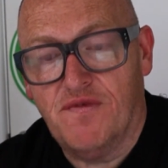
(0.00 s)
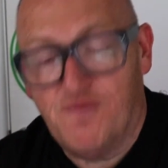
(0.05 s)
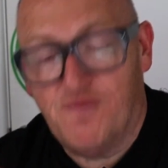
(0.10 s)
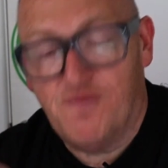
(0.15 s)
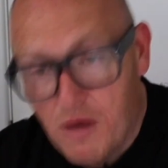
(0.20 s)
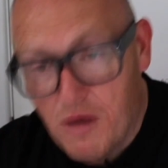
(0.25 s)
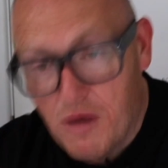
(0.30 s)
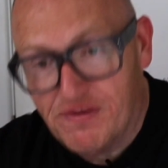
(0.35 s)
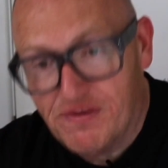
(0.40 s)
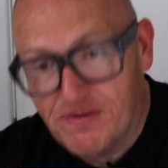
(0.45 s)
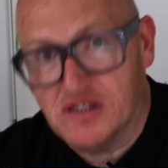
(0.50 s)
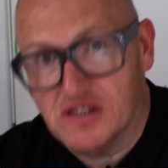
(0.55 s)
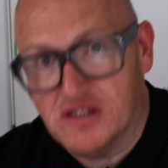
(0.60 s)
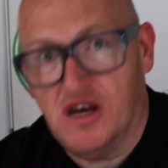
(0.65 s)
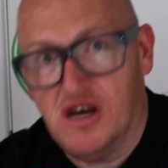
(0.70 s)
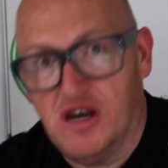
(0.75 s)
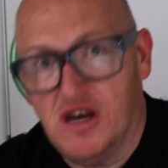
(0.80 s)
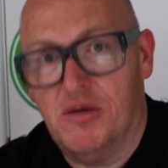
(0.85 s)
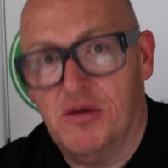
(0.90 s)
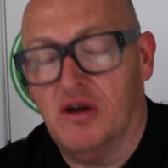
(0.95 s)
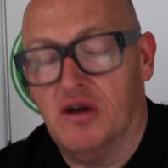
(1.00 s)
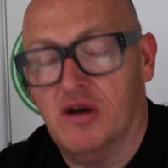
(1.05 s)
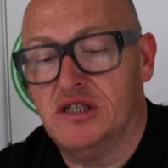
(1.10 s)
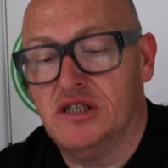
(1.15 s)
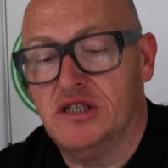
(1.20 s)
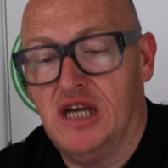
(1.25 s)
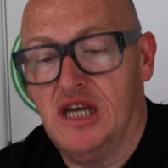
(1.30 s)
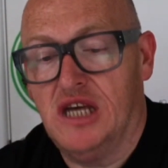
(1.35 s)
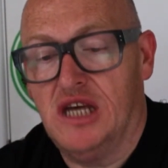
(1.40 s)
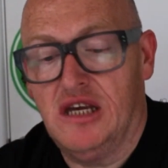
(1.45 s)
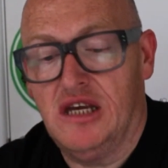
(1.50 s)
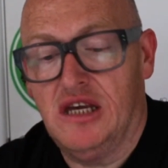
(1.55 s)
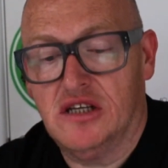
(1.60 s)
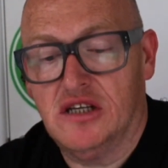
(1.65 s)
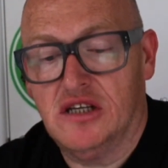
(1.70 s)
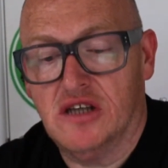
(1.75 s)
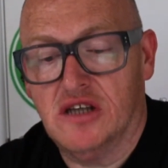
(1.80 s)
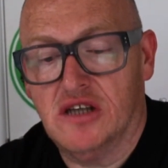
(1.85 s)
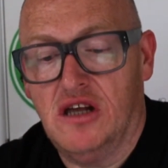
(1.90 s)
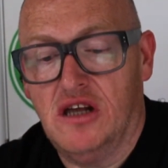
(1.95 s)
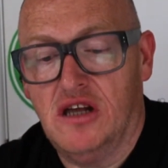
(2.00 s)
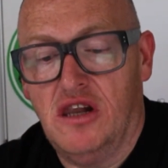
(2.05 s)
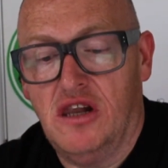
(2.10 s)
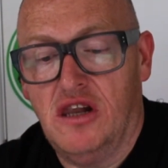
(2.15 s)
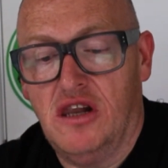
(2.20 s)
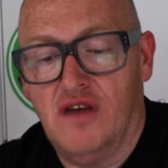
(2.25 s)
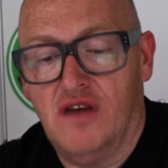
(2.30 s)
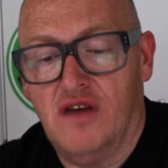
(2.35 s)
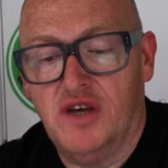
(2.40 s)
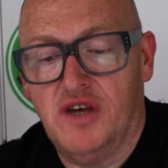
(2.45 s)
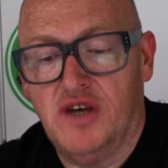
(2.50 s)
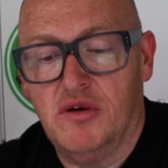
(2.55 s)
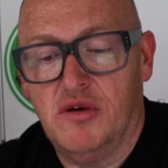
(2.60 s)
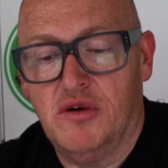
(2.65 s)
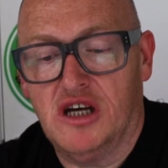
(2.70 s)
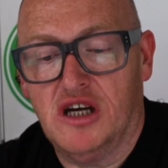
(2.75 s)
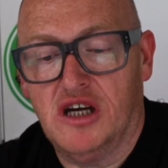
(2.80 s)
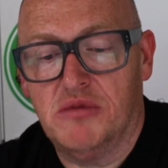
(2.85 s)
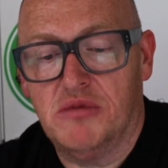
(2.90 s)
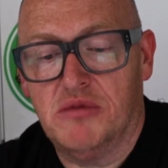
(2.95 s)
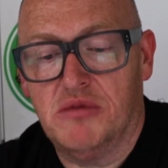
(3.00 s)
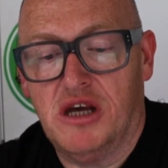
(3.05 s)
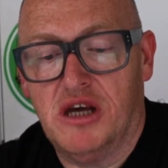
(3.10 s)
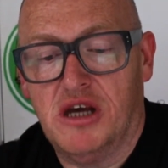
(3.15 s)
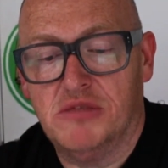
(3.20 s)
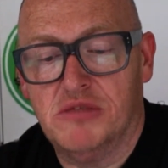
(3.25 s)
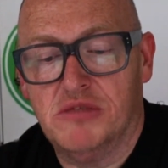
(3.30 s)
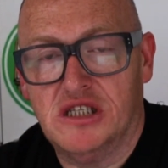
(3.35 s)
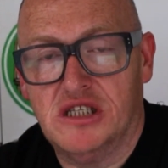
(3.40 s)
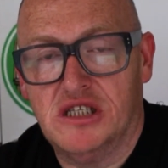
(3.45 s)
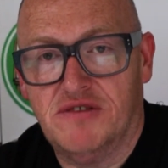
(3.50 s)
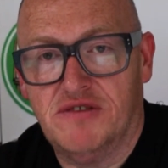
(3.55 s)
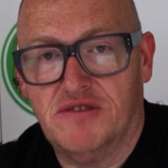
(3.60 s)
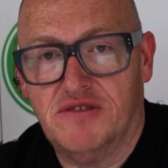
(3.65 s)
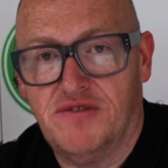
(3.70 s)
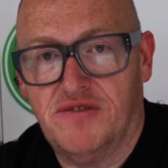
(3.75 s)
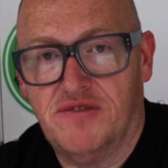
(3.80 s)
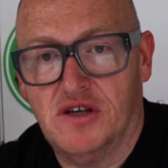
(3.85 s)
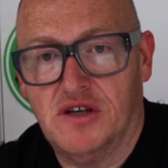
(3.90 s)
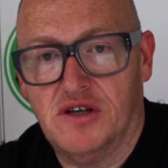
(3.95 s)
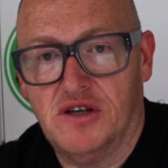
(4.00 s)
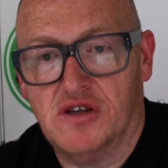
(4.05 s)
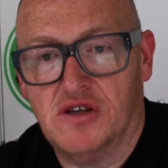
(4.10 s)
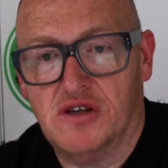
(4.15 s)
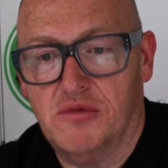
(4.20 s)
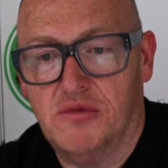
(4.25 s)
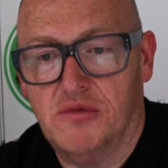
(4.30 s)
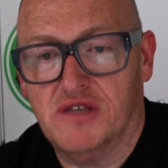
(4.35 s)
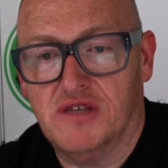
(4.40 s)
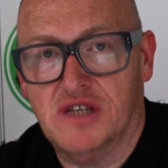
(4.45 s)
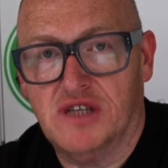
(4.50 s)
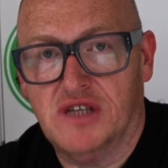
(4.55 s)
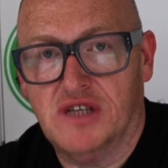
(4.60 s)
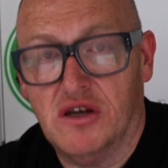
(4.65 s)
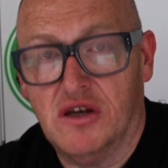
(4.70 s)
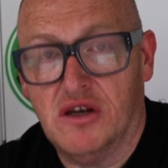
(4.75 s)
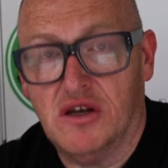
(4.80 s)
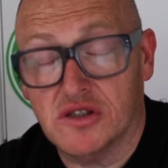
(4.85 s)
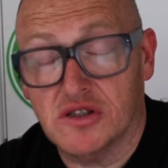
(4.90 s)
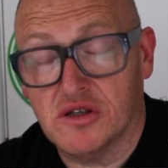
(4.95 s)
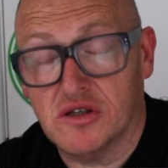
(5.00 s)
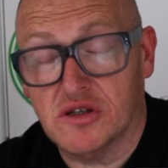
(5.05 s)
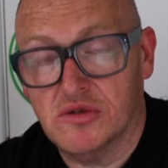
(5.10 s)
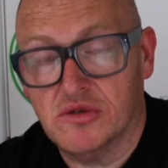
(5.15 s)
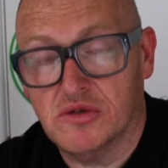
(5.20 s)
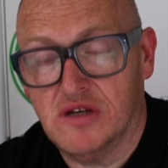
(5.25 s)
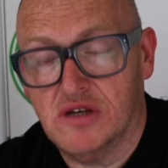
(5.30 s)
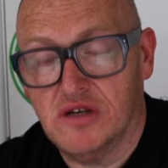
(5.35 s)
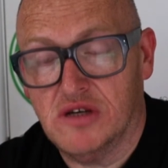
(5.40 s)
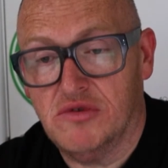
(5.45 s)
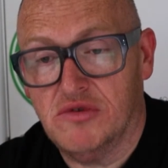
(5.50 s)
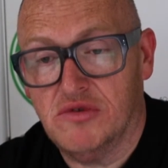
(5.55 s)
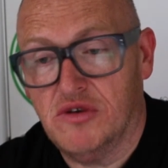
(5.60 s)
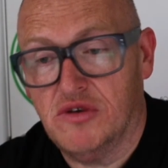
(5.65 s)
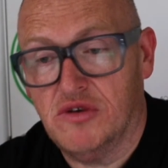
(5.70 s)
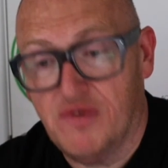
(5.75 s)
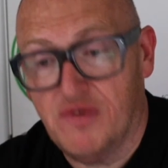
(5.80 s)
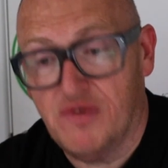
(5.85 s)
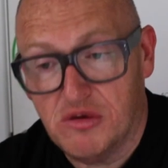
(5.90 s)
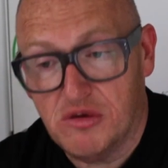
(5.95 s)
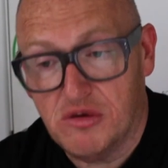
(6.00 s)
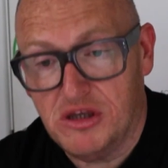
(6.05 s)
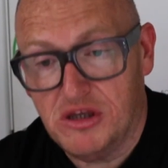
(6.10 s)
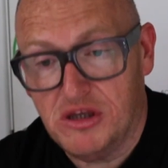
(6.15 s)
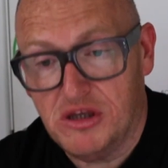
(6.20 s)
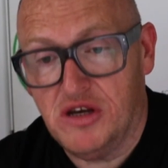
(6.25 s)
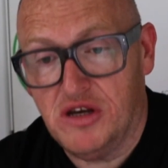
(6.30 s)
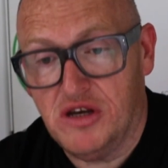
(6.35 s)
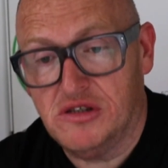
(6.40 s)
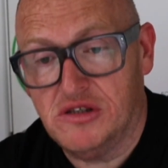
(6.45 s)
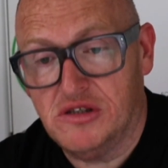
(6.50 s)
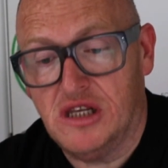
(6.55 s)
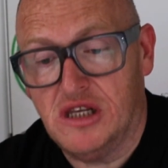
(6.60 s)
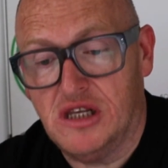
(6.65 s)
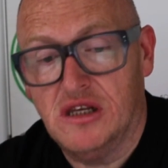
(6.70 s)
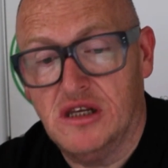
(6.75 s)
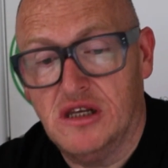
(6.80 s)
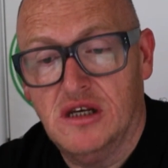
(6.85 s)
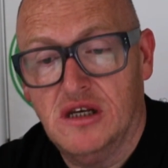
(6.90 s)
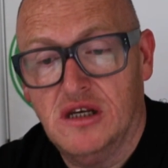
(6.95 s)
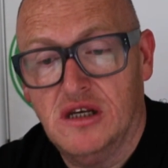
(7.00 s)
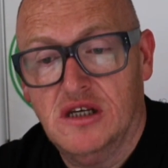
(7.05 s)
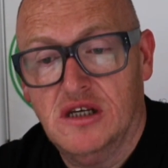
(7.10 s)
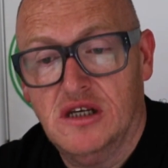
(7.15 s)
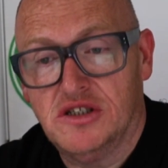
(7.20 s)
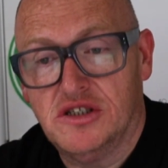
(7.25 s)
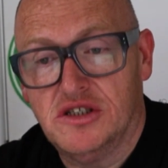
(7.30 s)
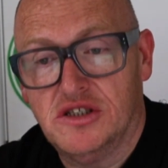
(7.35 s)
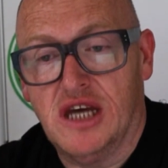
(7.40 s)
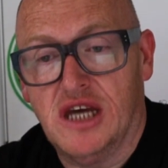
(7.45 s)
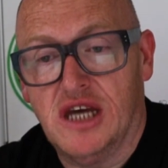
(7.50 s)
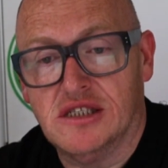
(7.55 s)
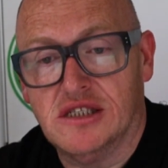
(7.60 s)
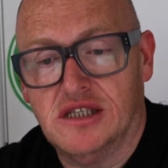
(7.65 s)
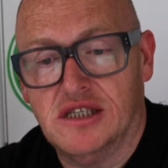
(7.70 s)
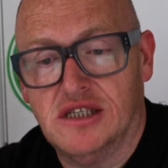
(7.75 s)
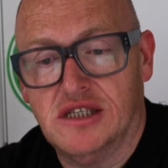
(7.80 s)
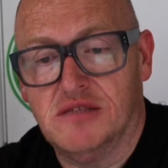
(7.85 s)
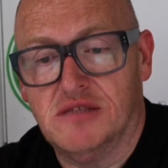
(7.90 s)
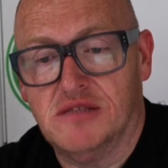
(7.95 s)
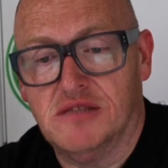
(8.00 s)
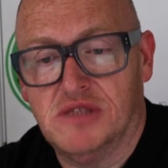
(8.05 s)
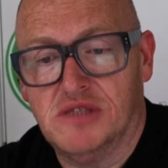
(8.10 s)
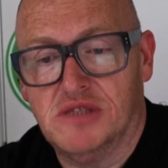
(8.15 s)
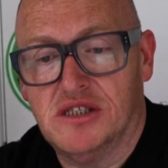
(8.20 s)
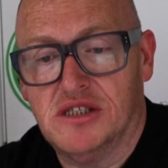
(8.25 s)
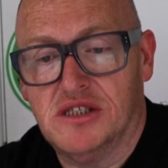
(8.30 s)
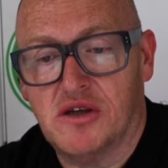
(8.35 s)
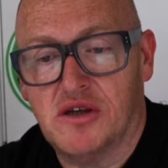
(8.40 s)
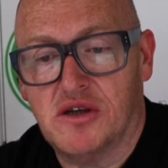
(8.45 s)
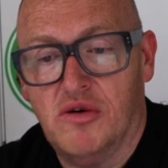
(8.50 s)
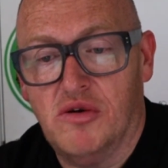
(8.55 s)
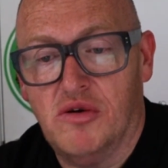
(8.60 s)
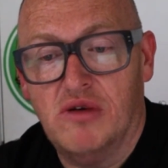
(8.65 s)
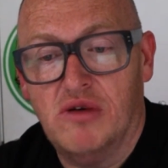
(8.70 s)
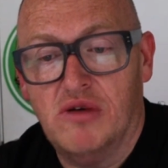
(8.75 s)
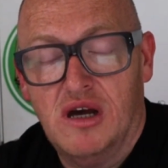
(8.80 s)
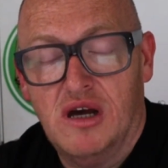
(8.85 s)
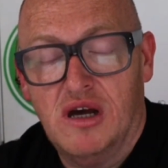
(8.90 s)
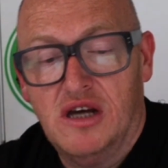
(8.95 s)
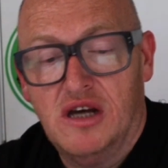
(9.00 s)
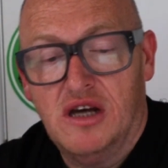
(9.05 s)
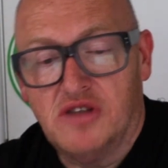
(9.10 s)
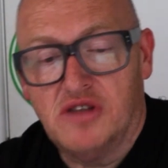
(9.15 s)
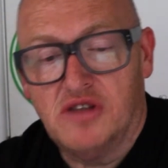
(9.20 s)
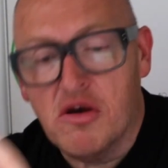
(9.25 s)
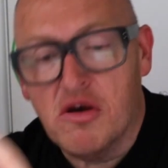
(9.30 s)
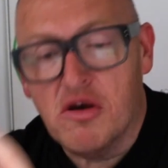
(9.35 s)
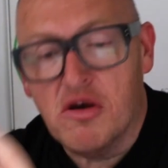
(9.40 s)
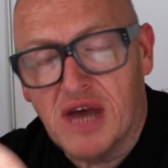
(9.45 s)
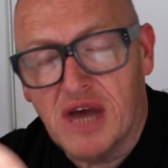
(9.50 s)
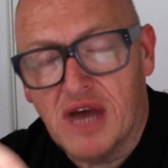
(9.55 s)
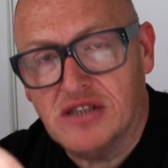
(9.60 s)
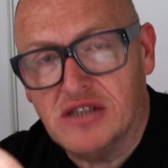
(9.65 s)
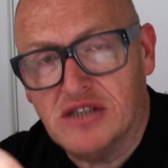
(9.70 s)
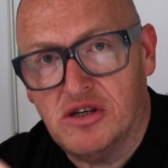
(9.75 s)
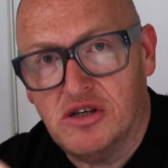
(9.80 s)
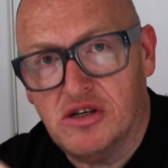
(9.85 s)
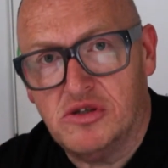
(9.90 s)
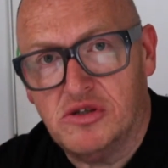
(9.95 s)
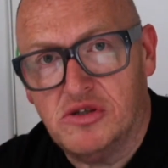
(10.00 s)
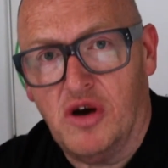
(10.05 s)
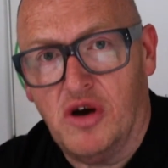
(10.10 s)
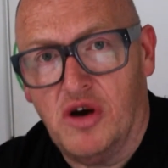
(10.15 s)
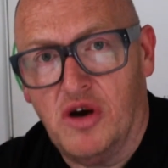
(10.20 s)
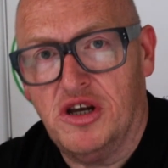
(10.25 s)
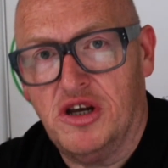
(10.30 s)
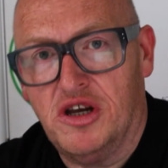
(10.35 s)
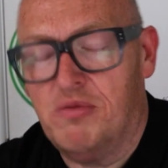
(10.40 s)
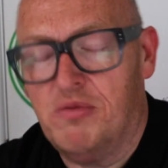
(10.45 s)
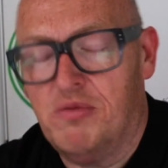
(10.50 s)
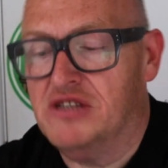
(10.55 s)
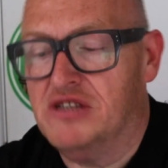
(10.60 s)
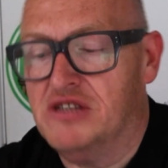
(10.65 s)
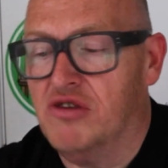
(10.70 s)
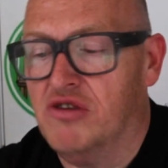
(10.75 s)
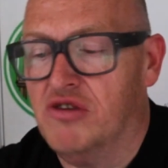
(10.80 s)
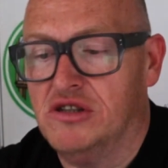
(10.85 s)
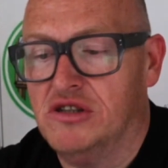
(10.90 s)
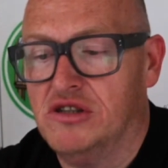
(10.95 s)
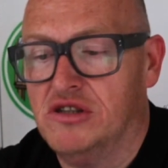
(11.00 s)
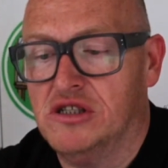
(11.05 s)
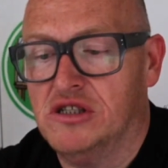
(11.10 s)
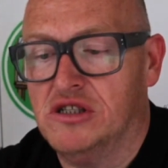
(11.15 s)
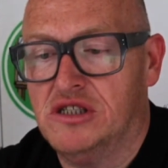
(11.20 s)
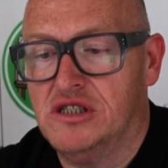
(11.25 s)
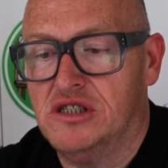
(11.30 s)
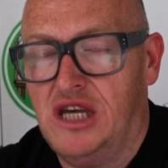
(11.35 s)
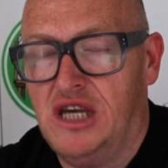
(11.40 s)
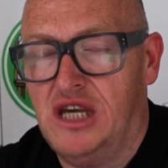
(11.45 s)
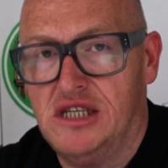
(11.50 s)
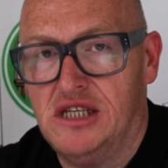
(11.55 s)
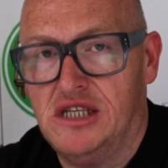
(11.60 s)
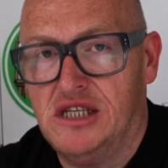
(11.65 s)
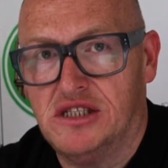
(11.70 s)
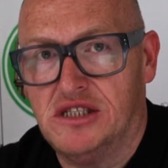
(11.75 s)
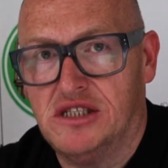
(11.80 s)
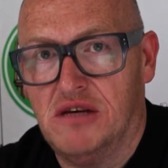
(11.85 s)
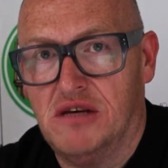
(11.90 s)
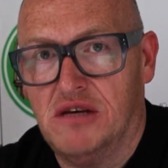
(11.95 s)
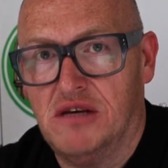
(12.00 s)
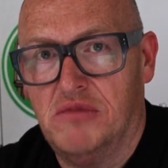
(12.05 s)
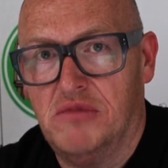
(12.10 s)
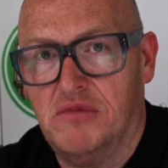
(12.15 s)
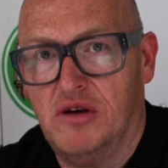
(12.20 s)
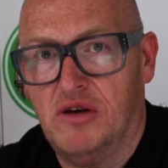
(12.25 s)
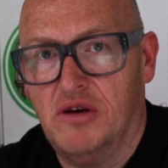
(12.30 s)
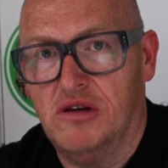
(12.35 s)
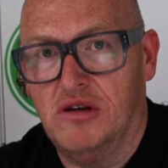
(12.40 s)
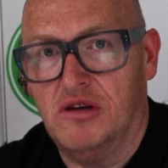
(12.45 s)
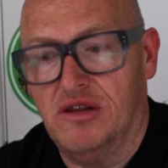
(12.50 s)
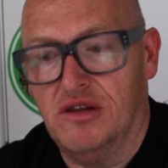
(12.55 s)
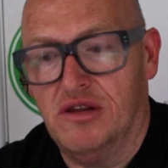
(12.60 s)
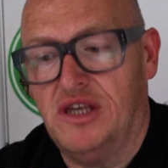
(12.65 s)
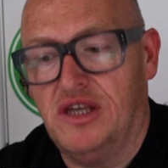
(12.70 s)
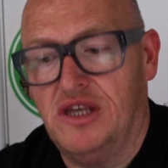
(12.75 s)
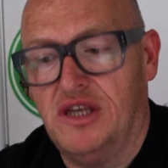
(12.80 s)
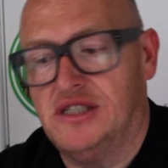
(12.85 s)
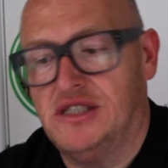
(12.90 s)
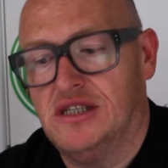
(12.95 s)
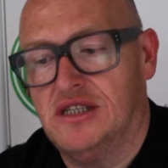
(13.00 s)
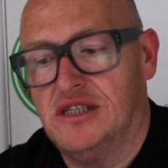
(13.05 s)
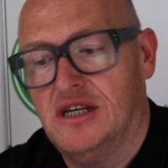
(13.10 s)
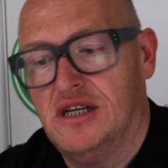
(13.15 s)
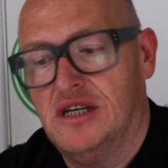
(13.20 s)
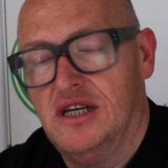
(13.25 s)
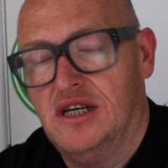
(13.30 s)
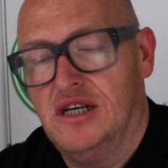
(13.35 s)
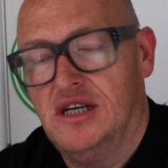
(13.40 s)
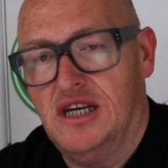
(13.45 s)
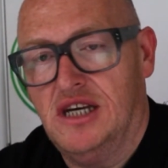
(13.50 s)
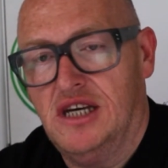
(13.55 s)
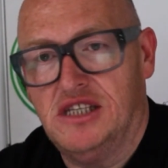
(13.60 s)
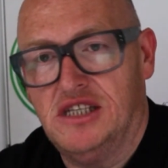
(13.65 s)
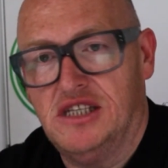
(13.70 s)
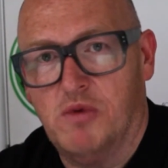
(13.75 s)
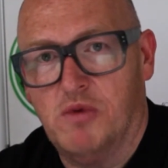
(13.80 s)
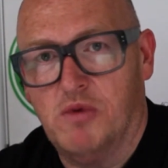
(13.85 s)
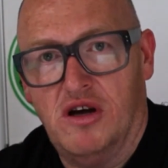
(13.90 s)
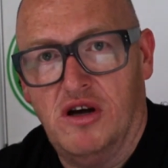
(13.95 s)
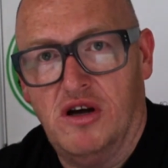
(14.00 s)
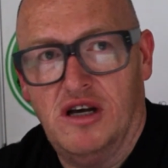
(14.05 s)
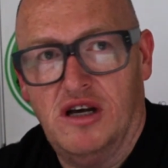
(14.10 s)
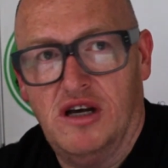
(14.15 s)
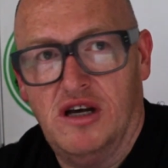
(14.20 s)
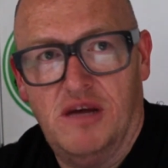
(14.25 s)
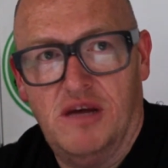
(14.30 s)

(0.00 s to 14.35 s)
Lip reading: with the terminology, because a lot of you are going to be coming to this for the first time. There's obviously lots of schools that have already been using Jane's systems in school. Don't get too tied up in trying to teach them, oh look, this is what